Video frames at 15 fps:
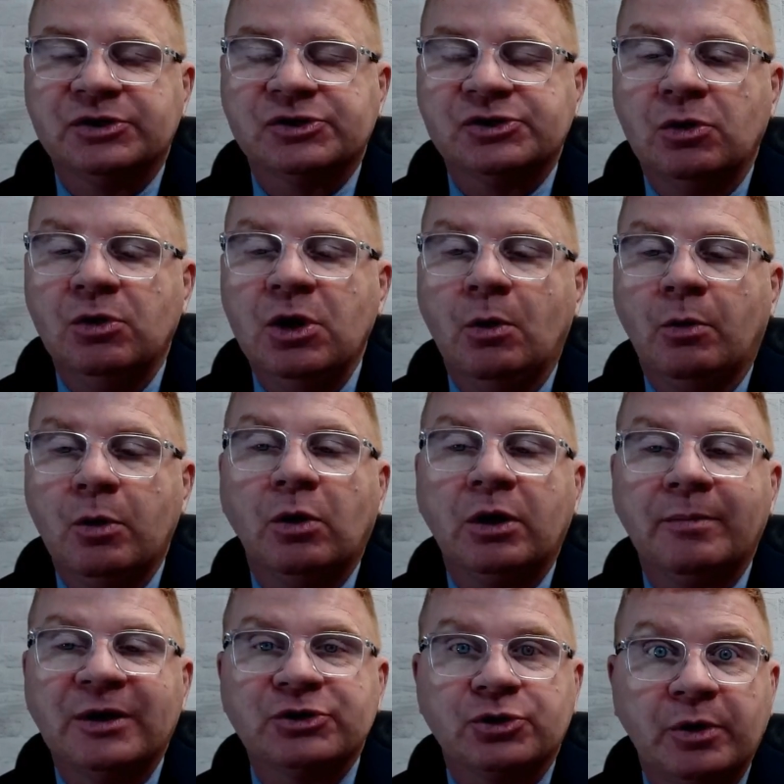And so we want
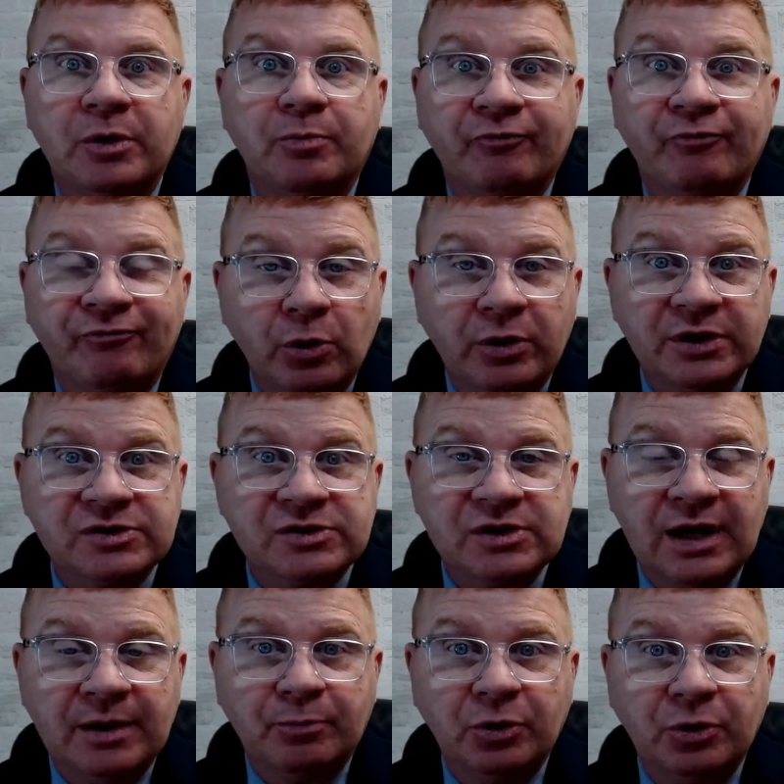to make sure we focus
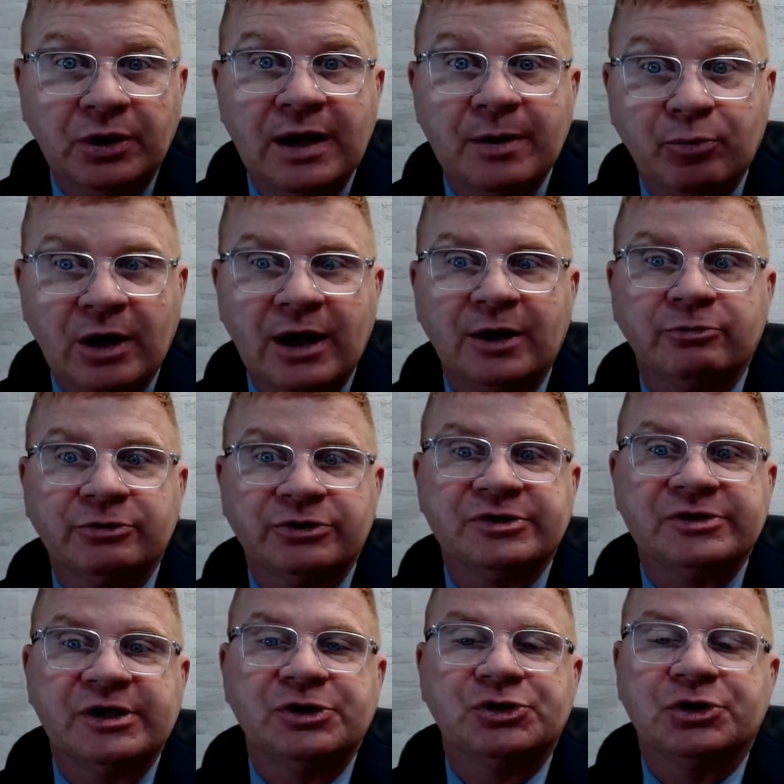and put a
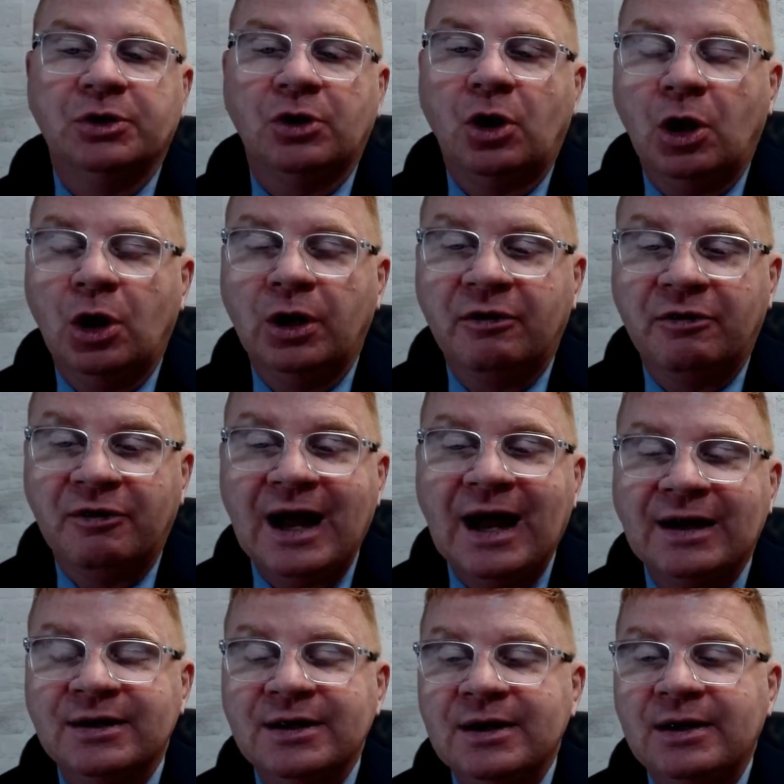prioritization on
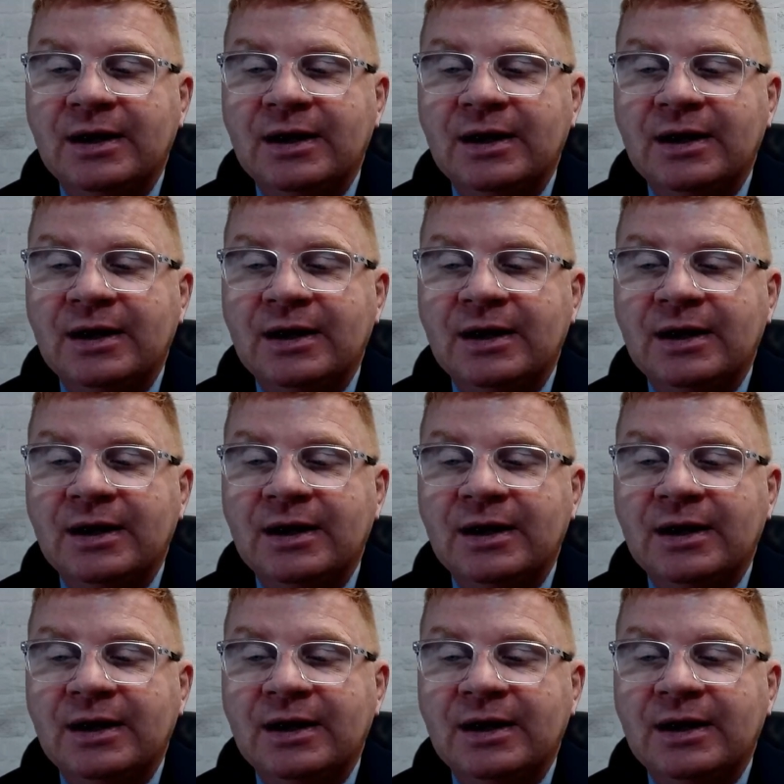that.